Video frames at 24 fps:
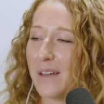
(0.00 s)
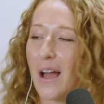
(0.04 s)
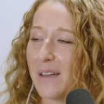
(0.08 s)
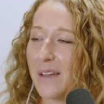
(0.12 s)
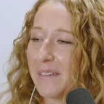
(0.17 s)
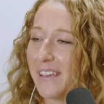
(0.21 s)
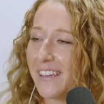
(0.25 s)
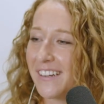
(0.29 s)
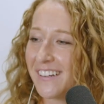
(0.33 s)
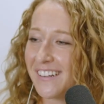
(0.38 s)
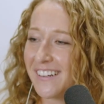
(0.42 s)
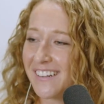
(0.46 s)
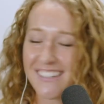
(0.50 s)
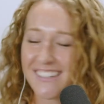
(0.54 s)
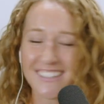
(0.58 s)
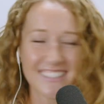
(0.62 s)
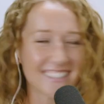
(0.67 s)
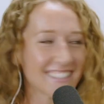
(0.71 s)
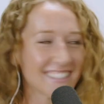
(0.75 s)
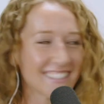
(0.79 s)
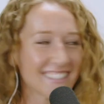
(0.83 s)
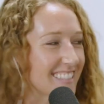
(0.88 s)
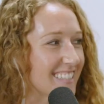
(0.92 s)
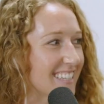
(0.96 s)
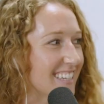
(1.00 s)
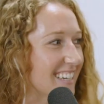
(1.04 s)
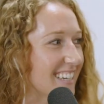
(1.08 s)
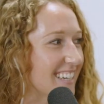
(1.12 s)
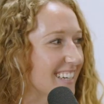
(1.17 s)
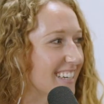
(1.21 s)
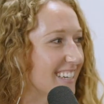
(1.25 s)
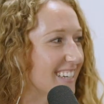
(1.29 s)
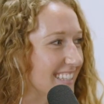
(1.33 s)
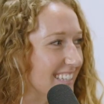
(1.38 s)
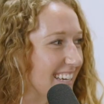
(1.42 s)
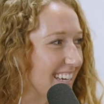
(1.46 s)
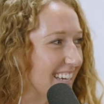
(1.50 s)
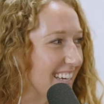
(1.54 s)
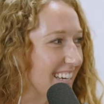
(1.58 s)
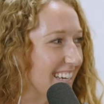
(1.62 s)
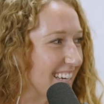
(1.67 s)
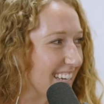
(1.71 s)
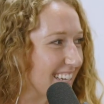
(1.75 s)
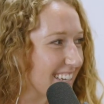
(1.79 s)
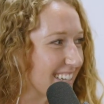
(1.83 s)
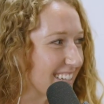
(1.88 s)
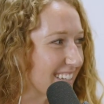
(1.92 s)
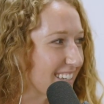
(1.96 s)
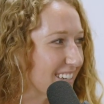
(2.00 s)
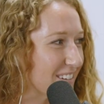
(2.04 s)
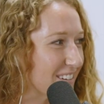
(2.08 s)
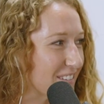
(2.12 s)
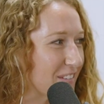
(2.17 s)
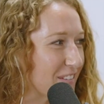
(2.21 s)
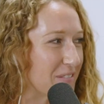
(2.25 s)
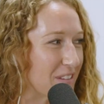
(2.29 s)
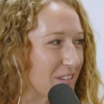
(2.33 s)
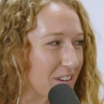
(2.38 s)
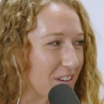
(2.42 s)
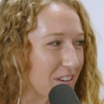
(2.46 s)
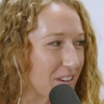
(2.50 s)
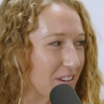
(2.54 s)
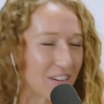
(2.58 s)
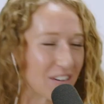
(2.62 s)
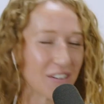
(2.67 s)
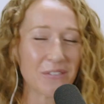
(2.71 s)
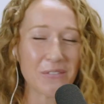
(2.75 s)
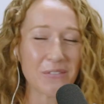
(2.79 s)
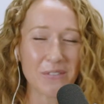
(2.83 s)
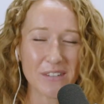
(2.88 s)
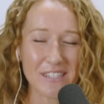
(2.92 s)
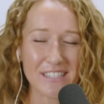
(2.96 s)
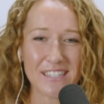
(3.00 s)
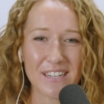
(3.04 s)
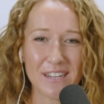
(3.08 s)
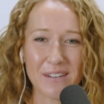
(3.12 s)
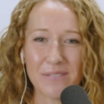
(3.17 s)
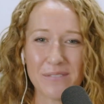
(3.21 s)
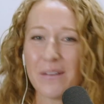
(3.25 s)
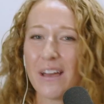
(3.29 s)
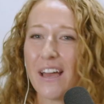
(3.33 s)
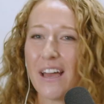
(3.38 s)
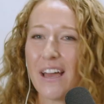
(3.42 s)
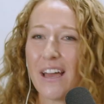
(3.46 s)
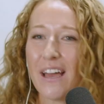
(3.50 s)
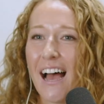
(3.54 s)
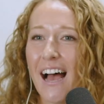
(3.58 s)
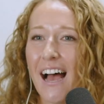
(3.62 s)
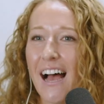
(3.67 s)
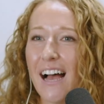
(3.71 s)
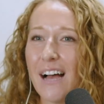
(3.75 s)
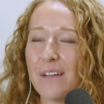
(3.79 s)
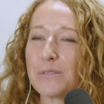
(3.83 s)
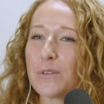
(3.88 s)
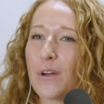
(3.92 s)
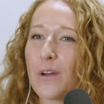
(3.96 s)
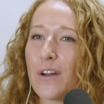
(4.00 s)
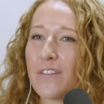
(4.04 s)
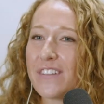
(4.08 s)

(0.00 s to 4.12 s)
I'm here to glean from your wisdom. So I